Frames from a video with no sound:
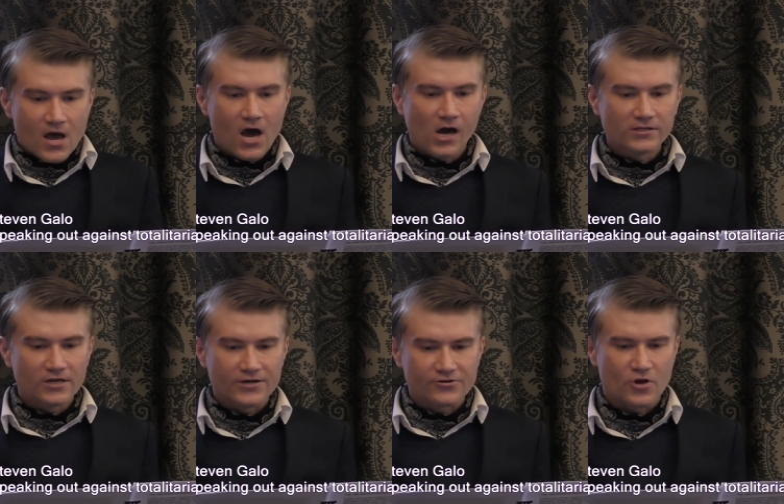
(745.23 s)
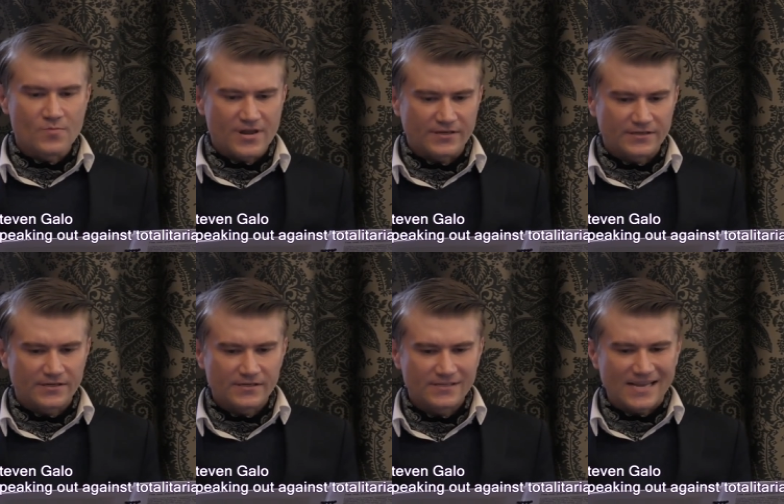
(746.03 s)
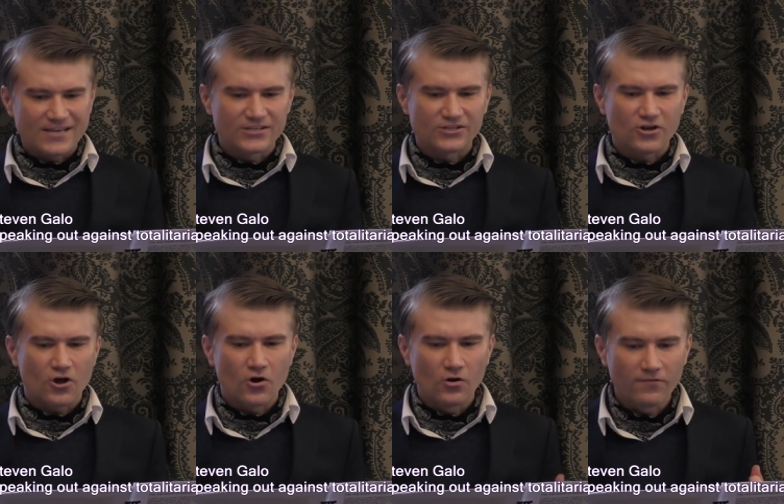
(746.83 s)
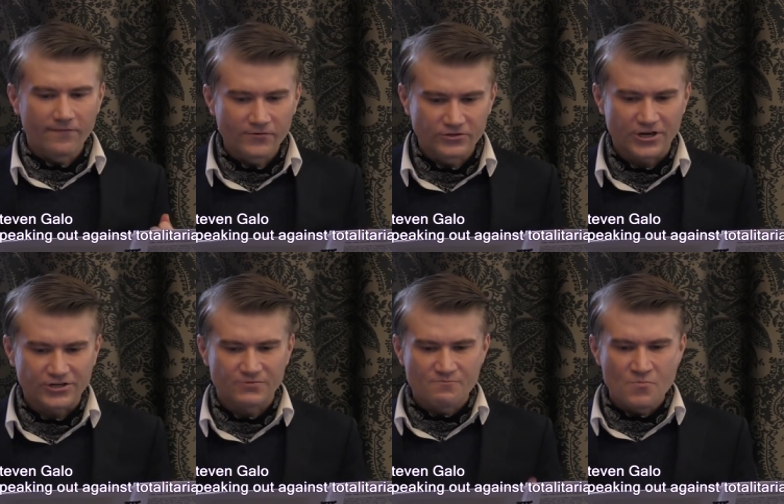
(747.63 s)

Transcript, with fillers: Hardline communists censored all footage,